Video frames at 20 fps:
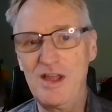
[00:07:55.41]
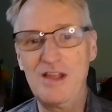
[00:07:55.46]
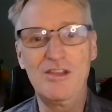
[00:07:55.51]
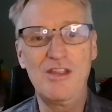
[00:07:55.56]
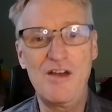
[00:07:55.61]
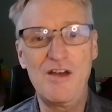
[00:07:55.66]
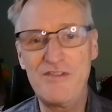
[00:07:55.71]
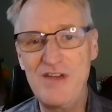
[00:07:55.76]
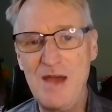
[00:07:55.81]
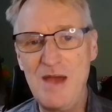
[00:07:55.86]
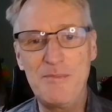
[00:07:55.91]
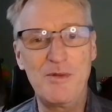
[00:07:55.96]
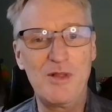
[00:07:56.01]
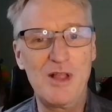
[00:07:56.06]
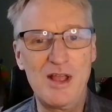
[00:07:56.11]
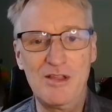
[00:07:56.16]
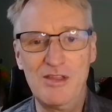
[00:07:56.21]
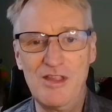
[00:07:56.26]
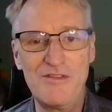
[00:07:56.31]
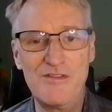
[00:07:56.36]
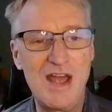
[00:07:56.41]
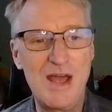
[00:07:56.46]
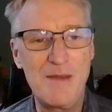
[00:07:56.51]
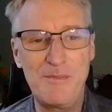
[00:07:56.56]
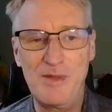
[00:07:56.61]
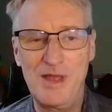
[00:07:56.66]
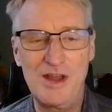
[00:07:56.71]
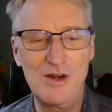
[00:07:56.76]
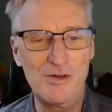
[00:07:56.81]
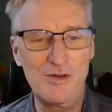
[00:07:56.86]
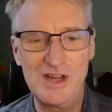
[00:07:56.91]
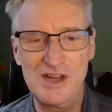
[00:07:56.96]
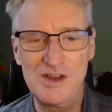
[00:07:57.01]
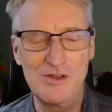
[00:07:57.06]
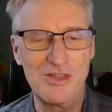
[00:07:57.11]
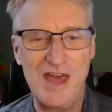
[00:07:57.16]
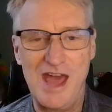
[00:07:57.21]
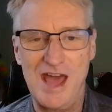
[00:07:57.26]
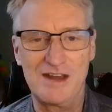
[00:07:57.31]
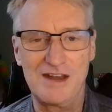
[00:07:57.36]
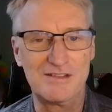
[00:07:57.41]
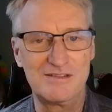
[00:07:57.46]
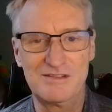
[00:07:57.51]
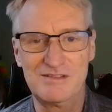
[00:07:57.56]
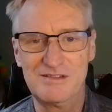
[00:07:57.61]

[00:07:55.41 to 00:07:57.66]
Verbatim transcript: I love Apple. I love Apple." I don't hear that.